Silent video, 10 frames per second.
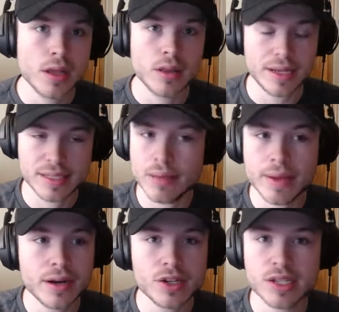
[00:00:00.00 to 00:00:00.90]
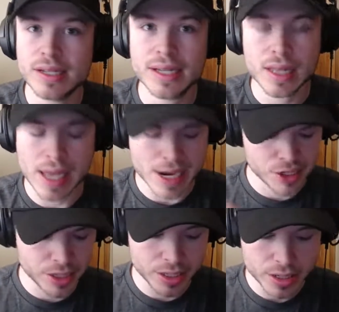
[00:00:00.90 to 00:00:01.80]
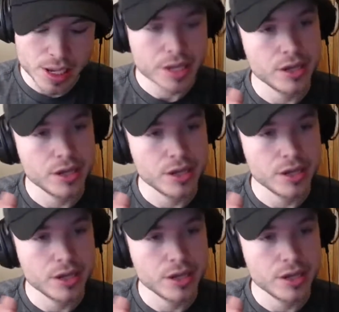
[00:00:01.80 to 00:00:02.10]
like Tim Anderson did it last year.